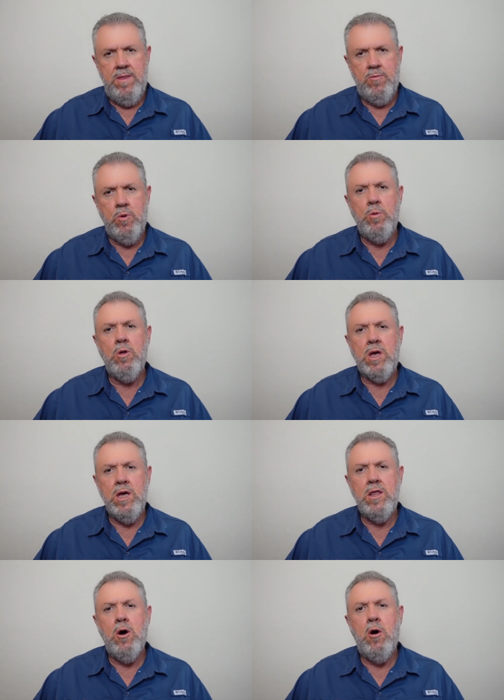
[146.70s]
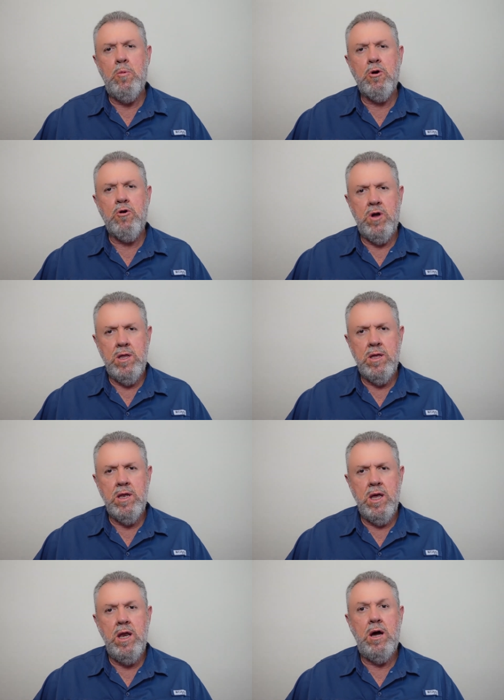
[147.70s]
we will get
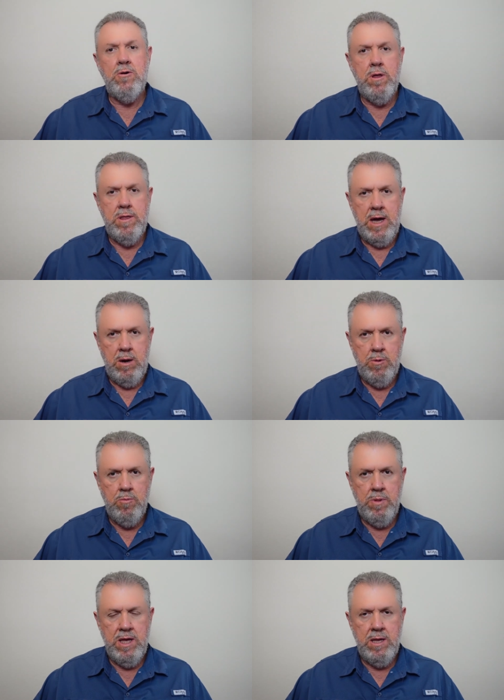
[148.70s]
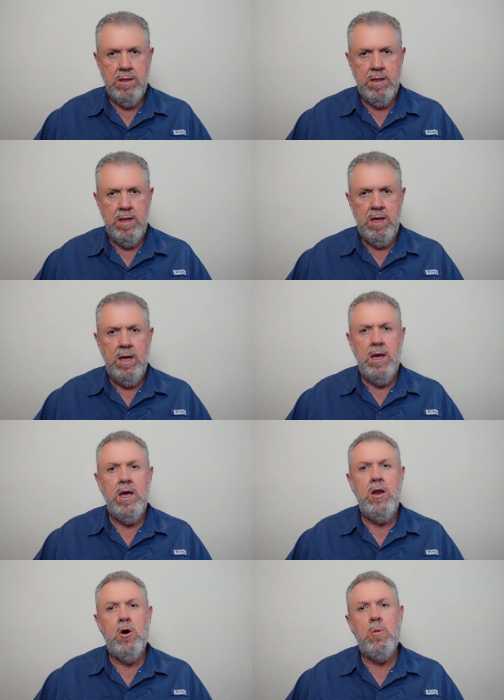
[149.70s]
overgrazing in our desirable plants
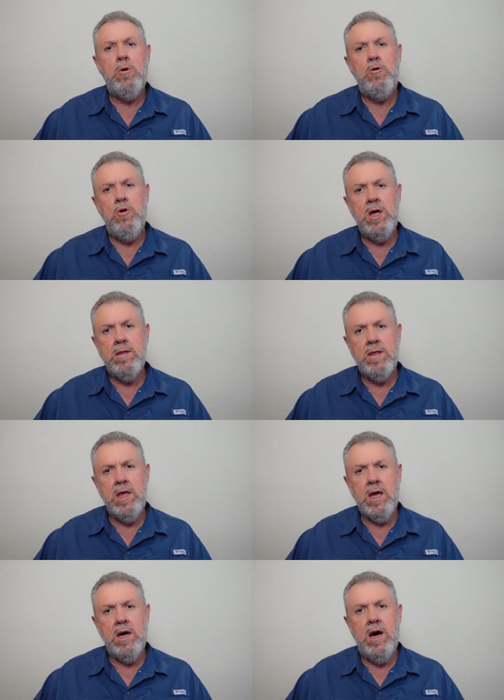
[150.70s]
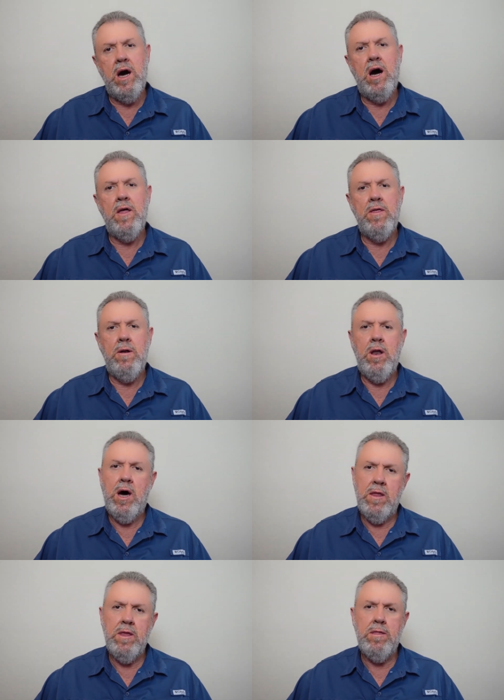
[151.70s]
and overresting on the
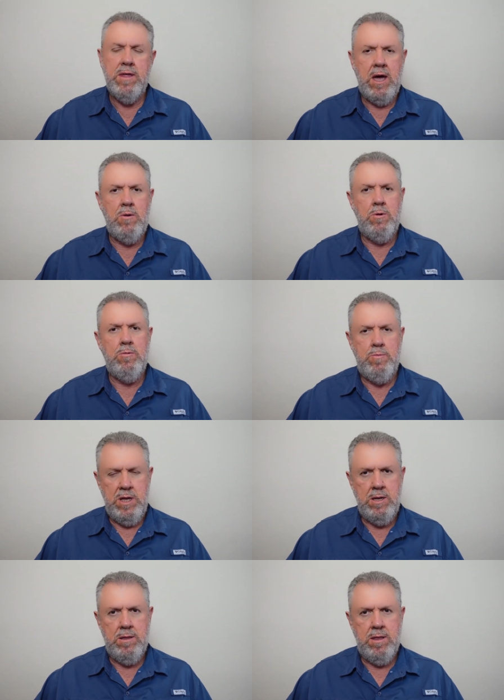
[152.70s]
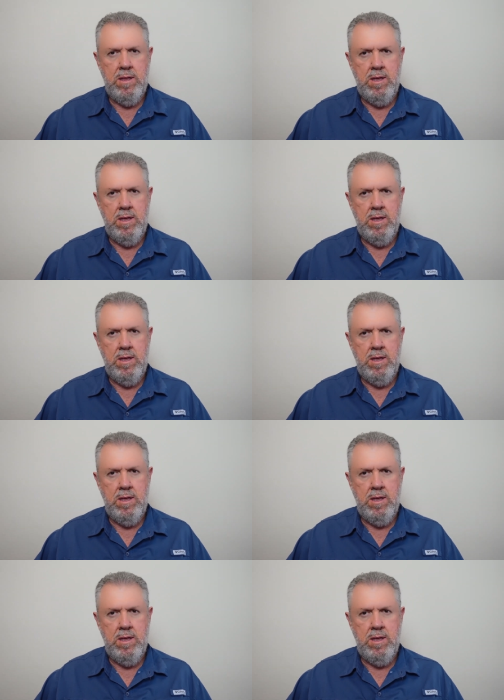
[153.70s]
non-desirable plants.